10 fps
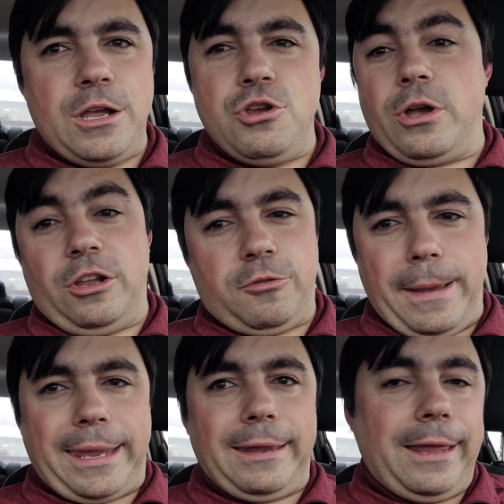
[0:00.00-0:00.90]
You can
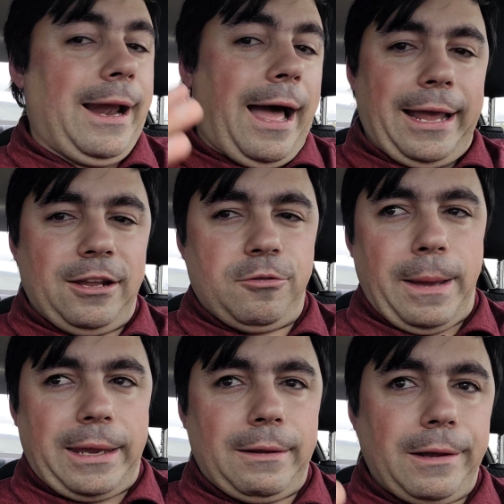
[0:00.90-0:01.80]
speculate. I can
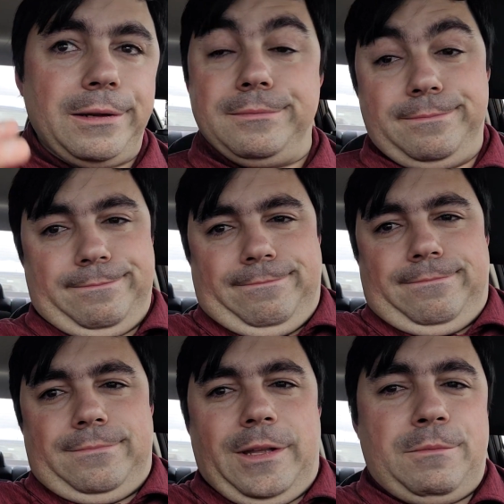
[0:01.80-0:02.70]
speculate.
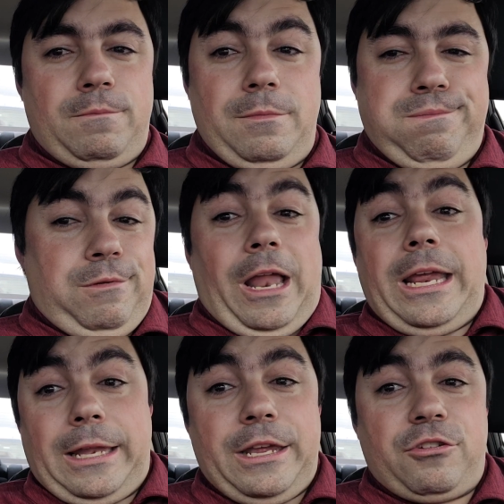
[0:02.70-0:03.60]
It
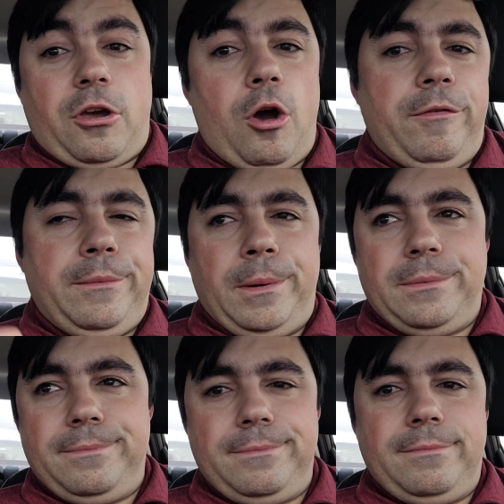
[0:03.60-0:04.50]
likely is COVID, but
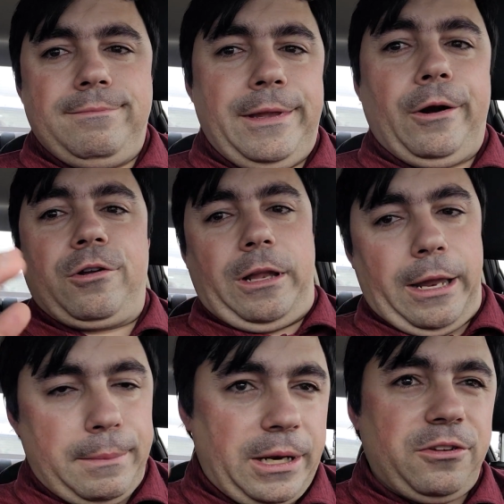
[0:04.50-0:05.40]
they're
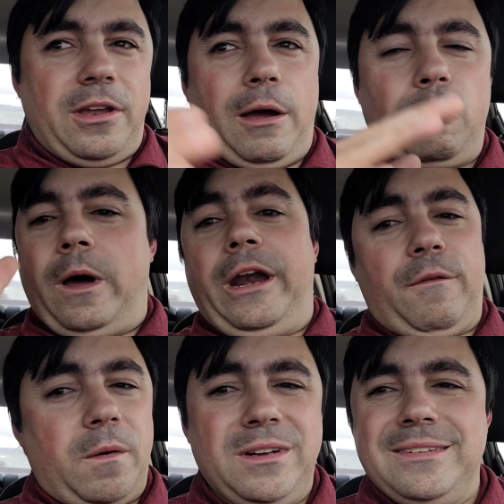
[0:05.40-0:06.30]
claiming it's not.
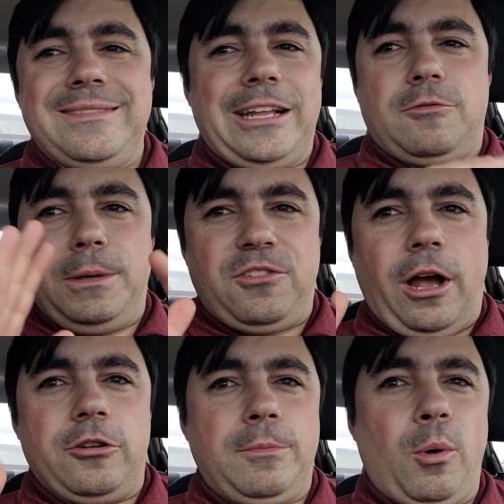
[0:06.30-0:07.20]
Whatever. That's
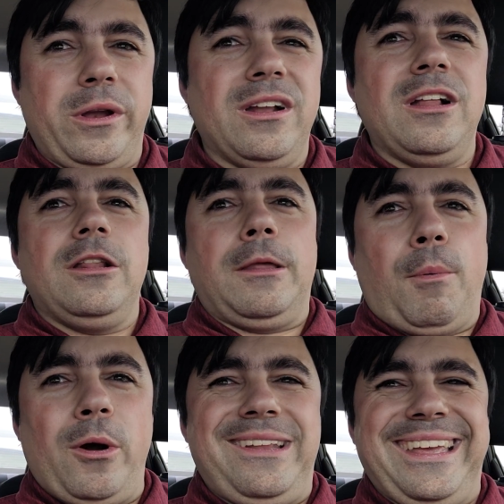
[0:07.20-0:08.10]
besides the point. The
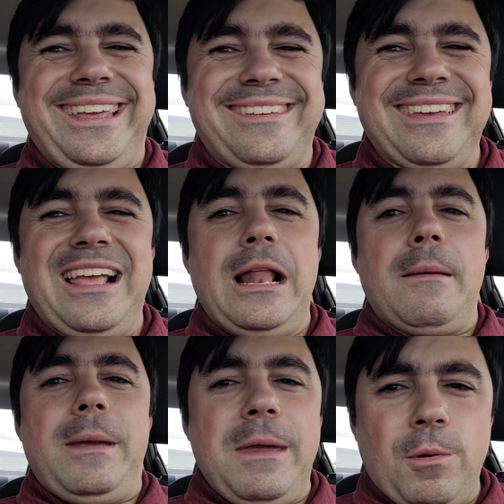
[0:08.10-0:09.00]
point is,
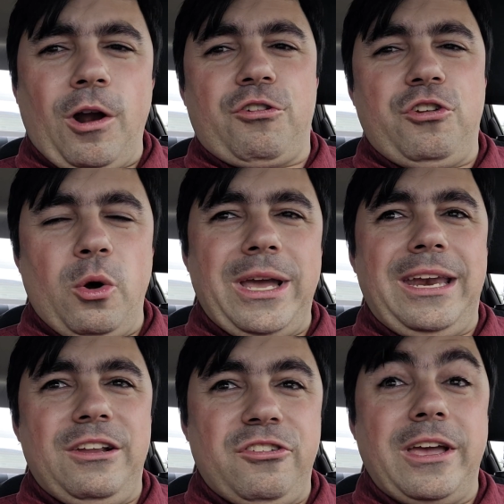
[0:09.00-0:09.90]
people are still
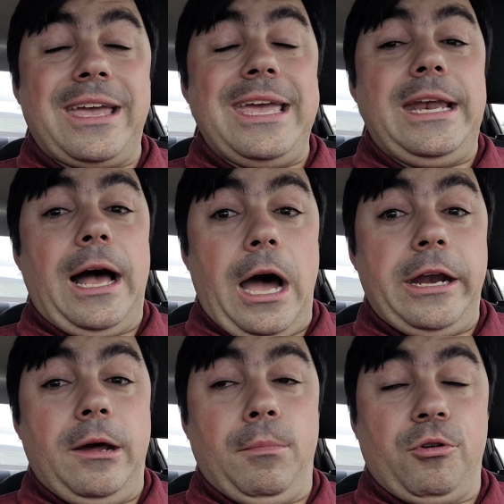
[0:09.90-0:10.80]
getting sick in high
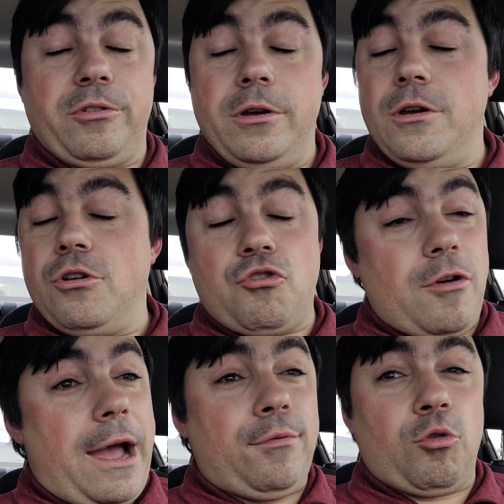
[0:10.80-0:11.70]
numbers.
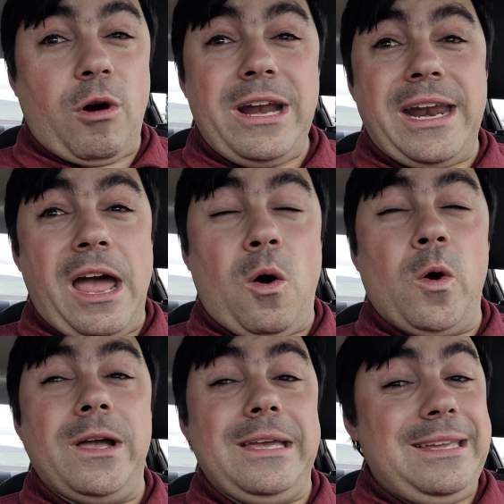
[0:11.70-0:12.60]
Travel right now
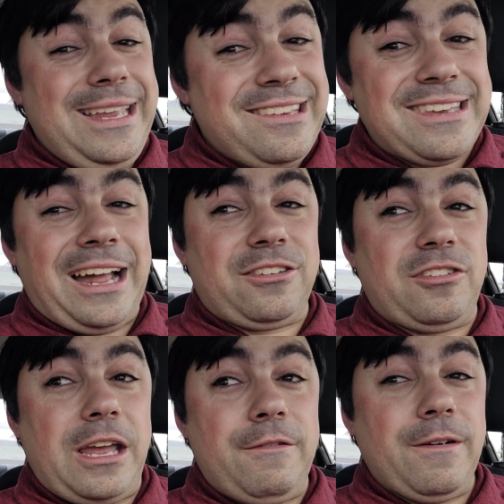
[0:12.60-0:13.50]
is not
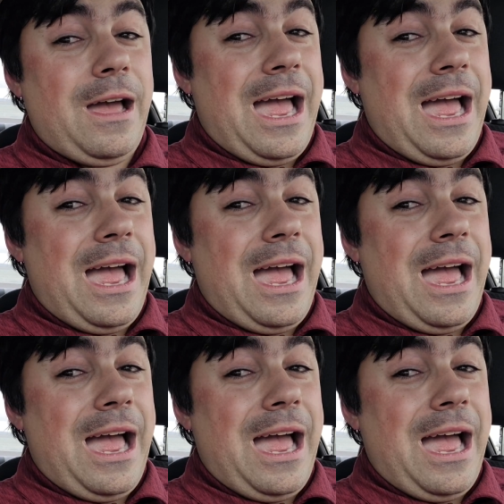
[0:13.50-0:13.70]
safe.